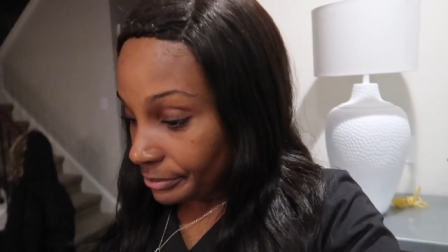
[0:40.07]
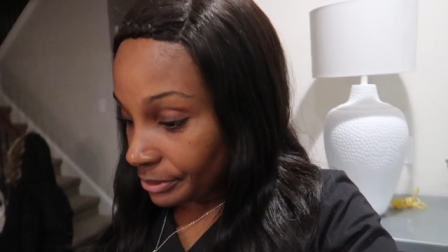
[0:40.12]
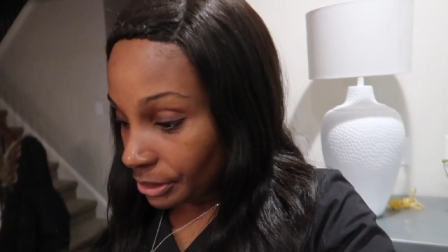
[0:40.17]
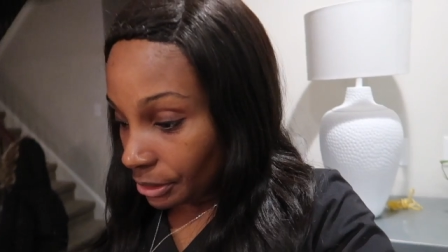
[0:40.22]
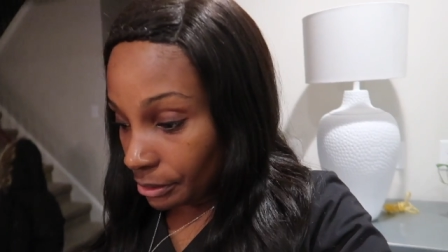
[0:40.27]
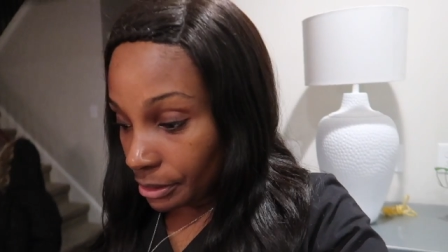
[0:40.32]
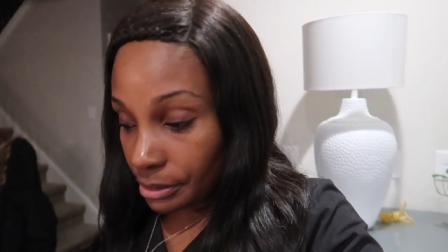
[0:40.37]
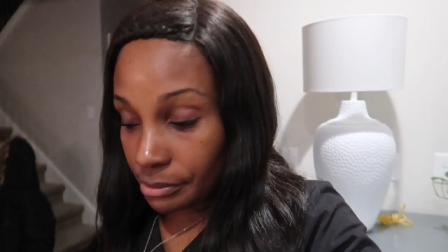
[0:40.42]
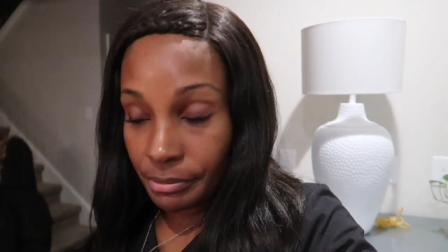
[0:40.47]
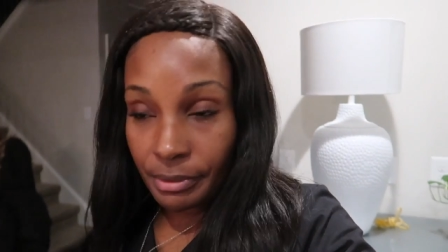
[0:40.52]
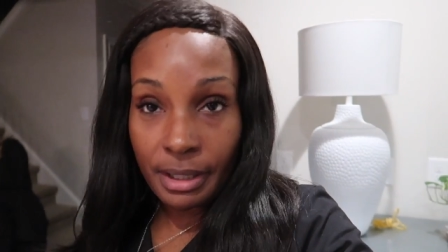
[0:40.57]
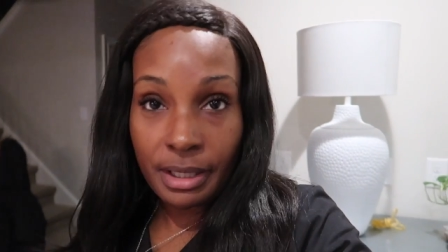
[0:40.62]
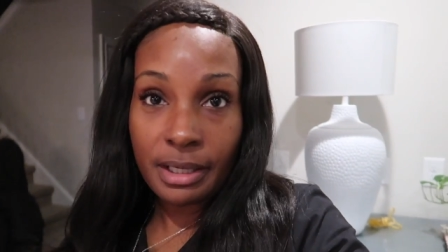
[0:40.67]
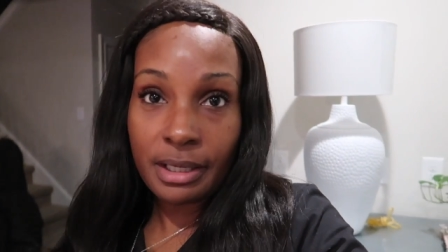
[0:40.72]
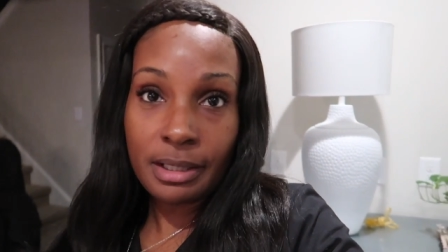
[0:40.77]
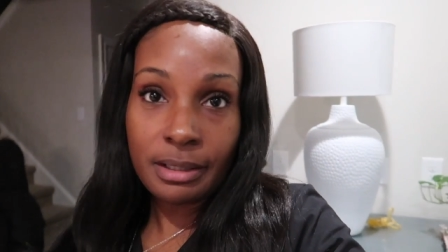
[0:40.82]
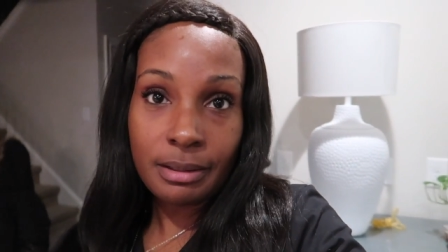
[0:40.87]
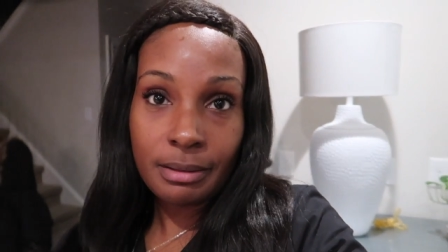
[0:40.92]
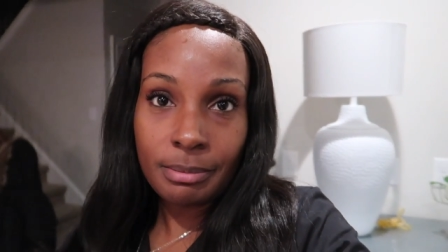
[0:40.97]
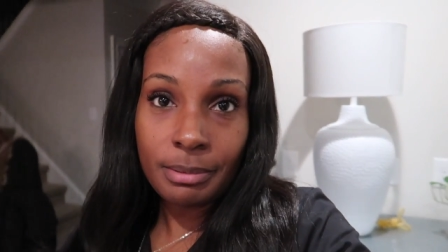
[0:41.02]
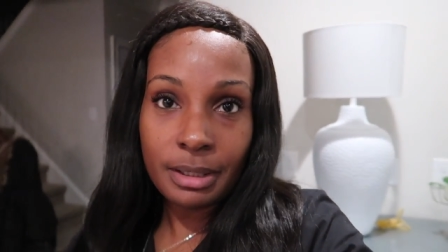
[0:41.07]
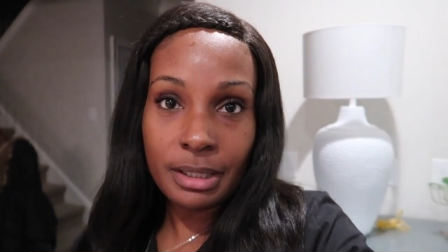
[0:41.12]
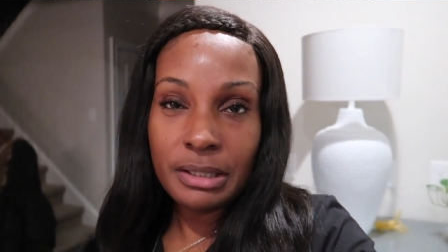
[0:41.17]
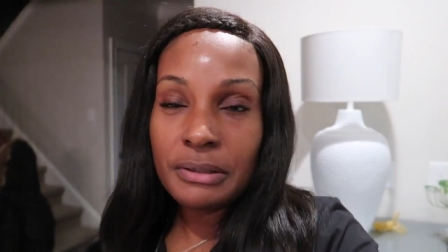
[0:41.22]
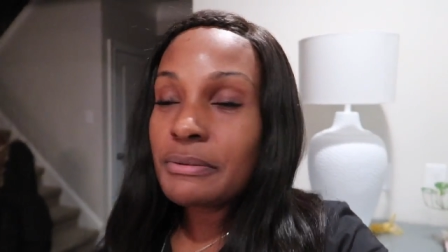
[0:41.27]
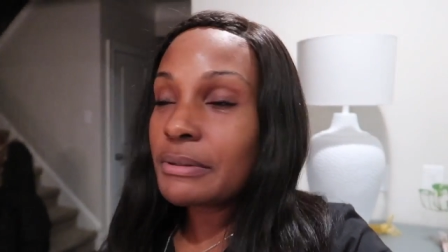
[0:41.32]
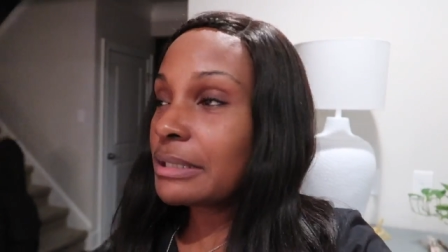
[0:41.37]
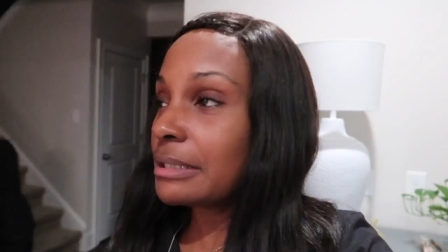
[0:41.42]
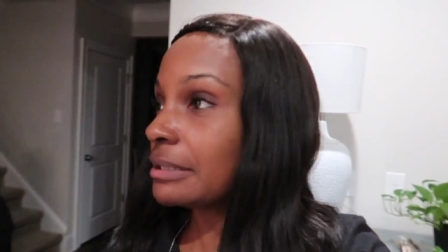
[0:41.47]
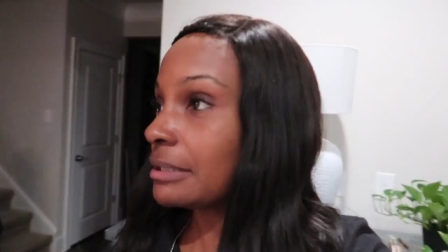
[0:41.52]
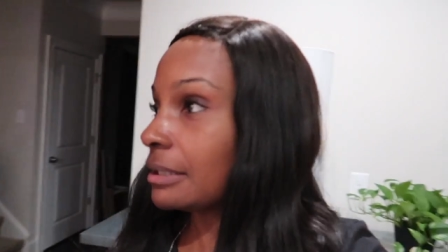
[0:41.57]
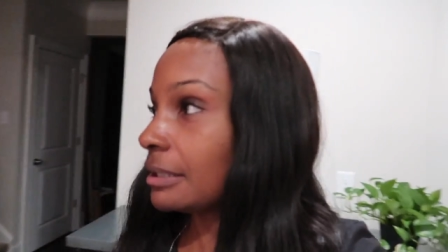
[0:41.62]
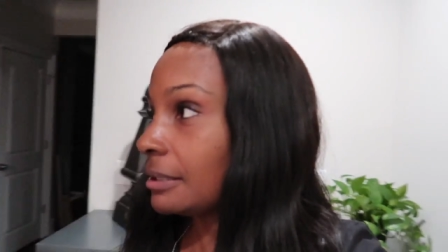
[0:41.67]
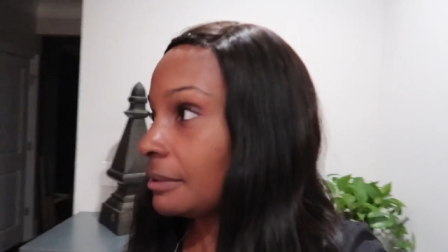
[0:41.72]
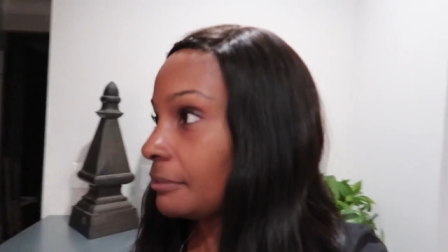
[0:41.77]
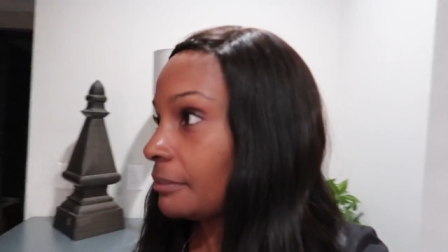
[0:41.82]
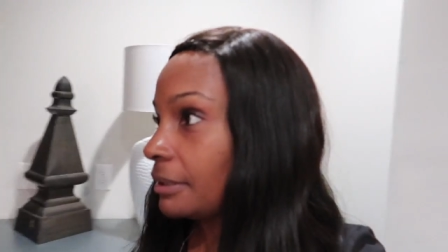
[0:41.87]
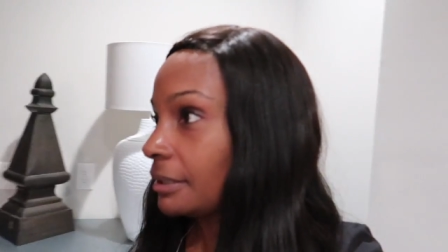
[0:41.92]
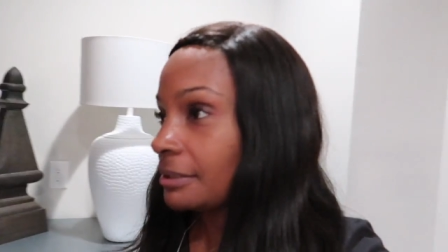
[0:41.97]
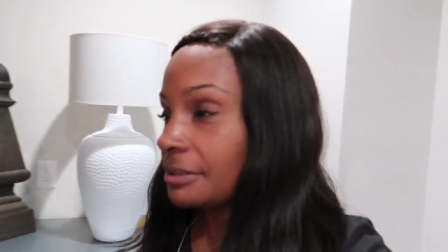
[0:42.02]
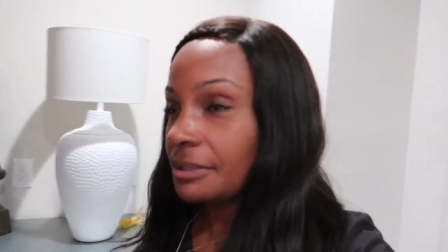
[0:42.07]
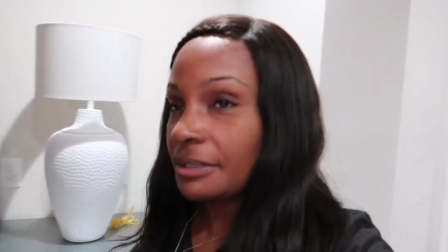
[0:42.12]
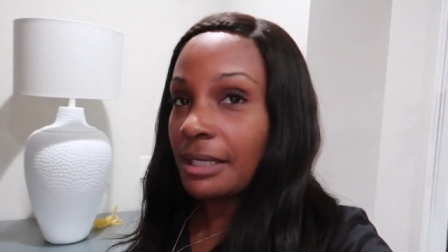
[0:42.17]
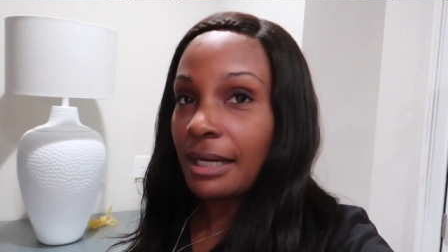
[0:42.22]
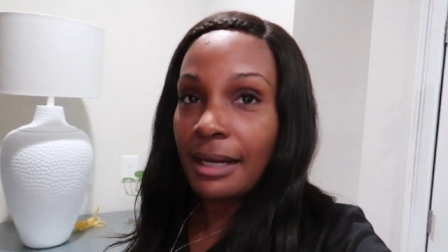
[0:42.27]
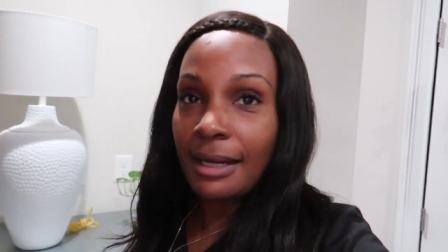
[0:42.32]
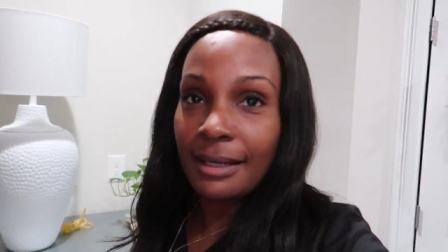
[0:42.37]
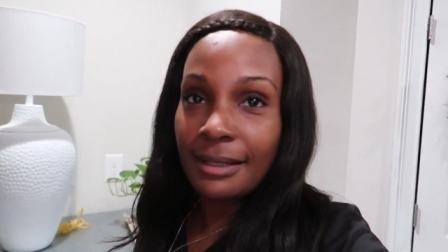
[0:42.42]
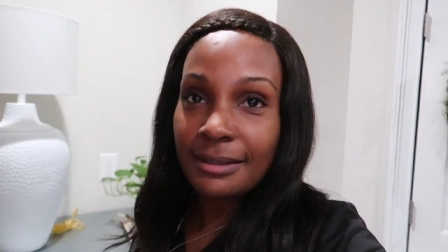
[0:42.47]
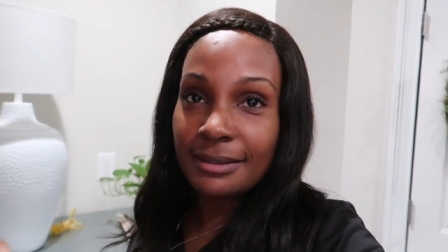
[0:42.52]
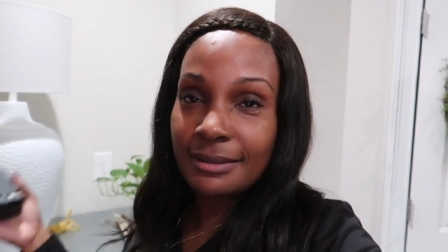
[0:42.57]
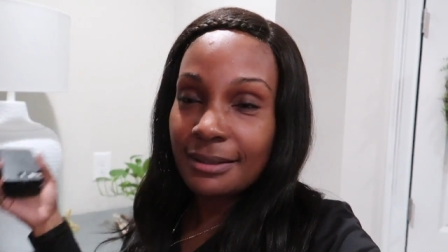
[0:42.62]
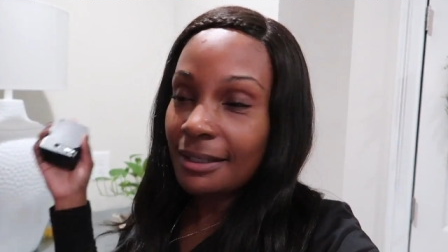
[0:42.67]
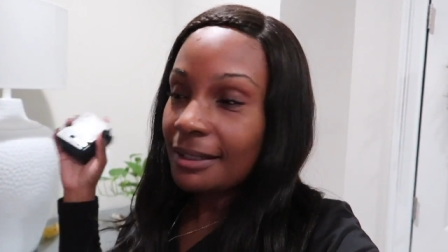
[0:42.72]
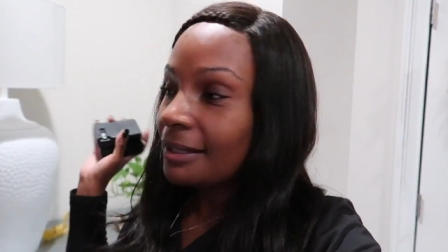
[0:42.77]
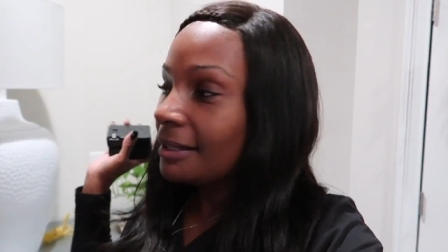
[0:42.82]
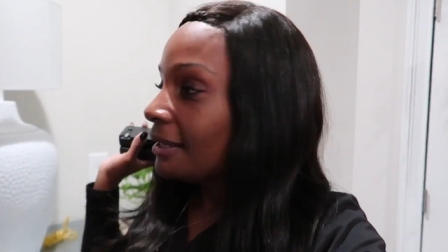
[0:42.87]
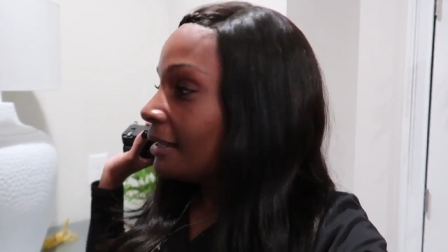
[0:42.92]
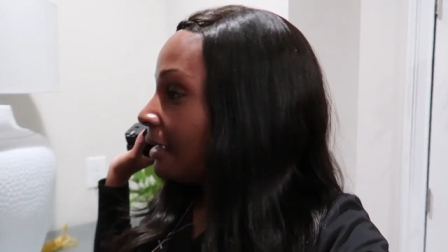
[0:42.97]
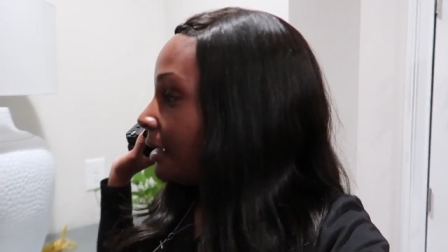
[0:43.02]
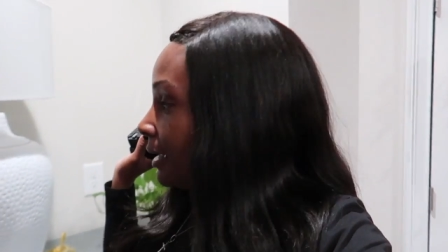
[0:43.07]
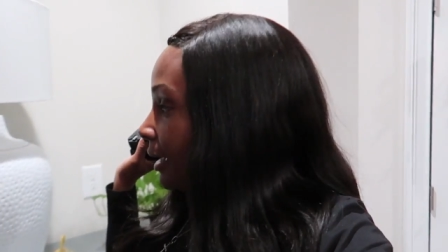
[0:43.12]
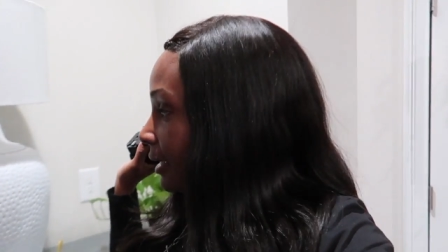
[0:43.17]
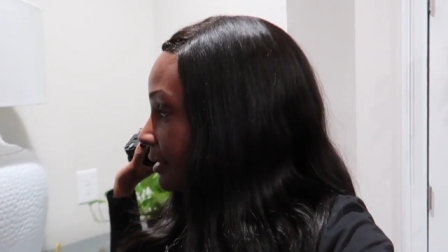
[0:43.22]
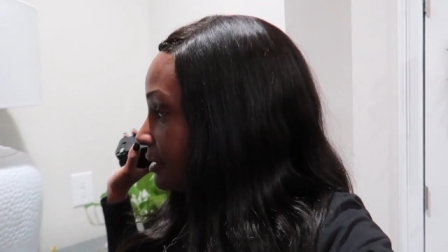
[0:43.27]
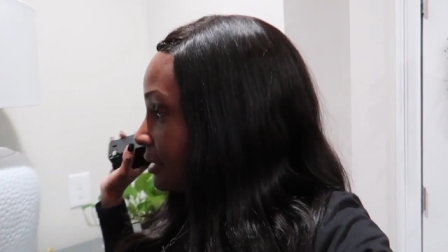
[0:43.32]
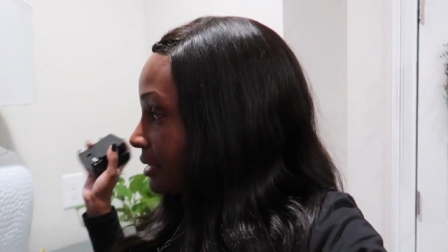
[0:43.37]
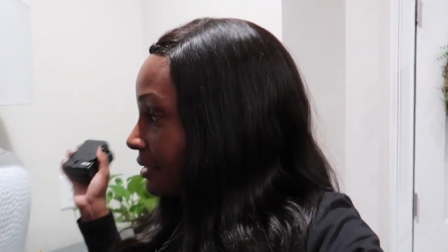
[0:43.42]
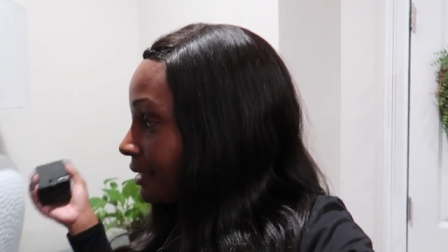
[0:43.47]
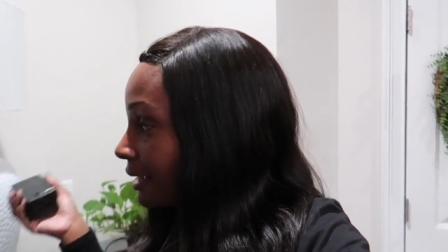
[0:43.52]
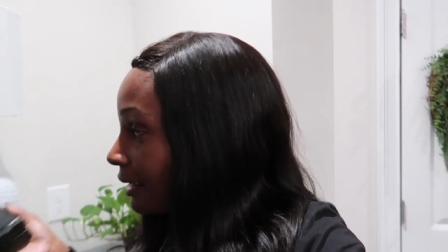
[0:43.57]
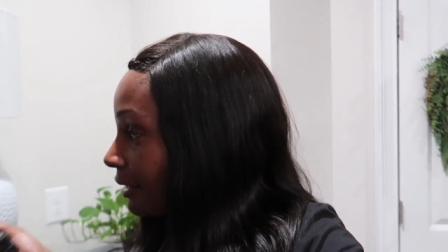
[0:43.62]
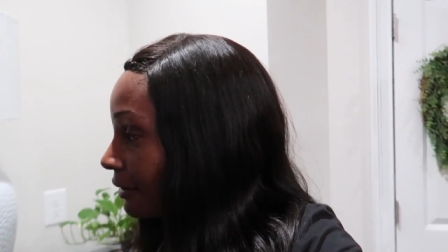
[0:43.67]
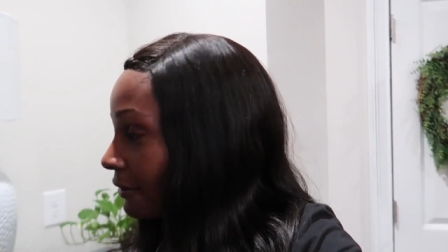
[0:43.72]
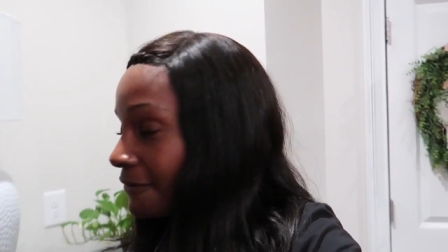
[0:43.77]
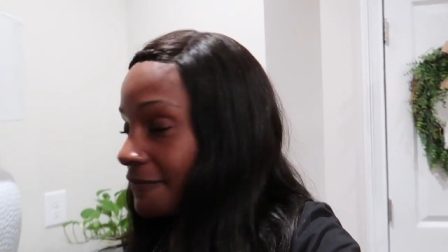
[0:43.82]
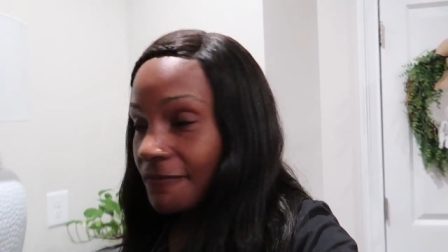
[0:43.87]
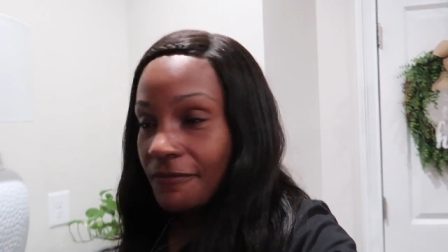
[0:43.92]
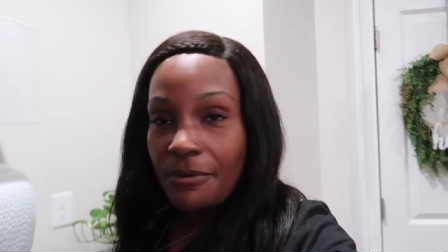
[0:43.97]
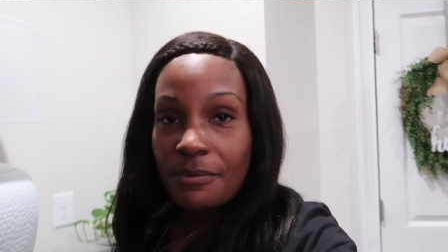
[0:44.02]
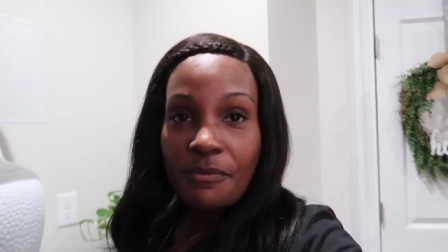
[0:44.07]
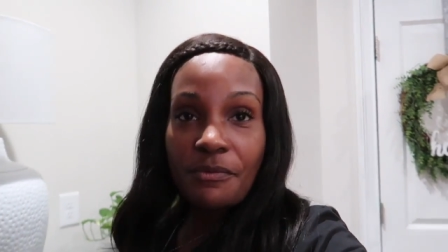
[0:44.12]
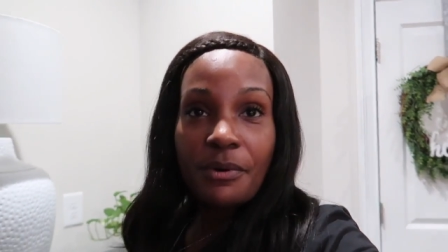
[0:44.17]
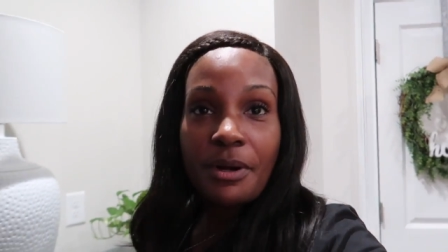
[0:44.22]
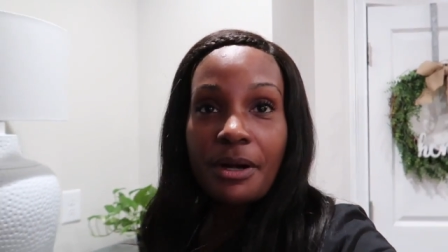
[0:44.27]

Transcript: So he ran, but he runs anyways, you guys. I just got home from